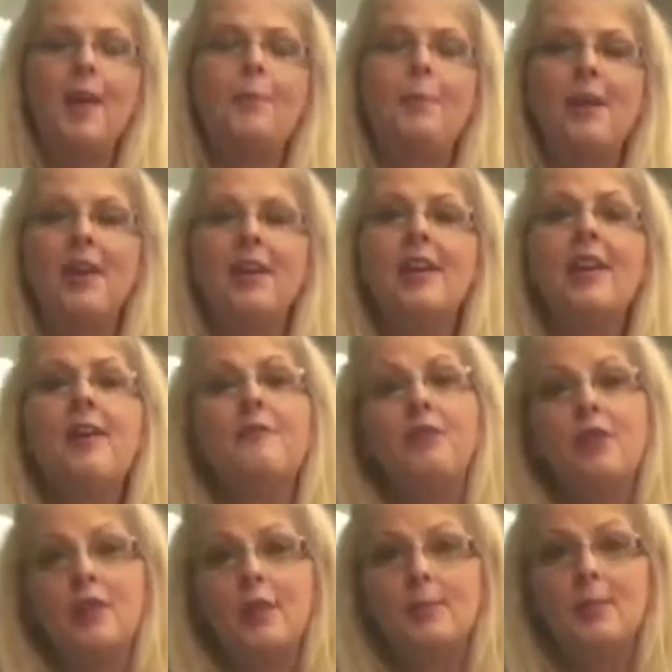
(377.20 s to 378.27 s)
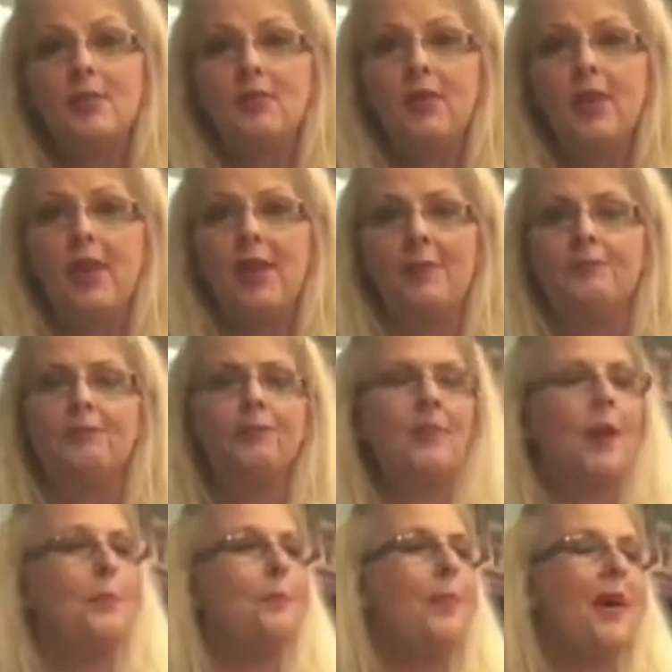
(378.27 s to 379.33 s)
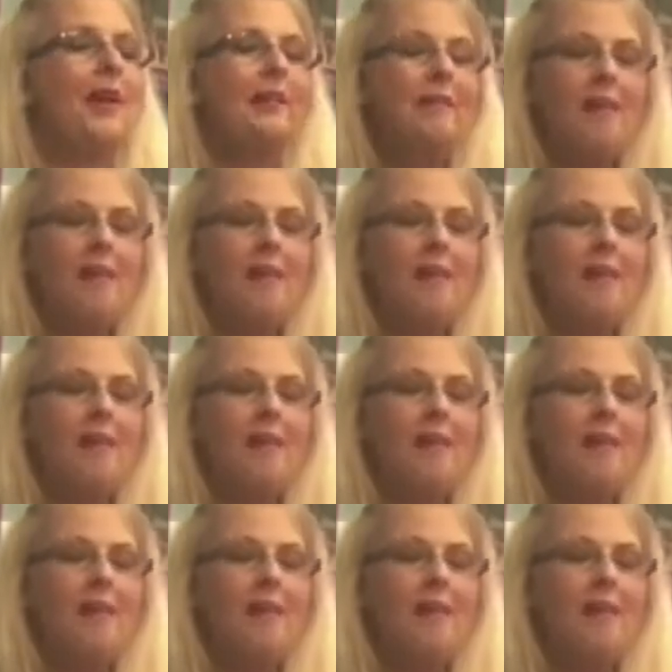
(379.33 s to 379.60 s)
Big enough for them to fit, but